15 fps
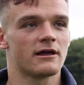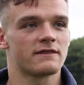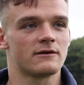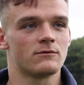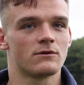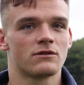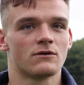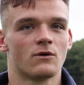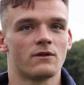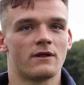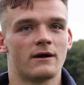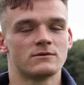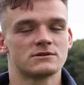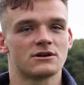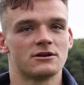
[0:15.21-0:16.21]
I think we thought
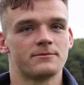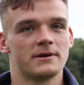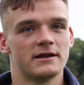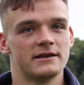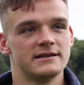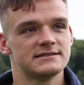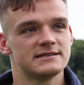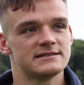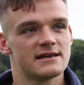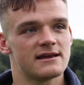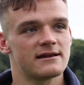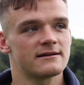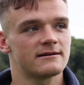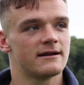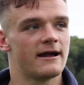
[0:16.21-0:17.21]
that was going to be an easy day.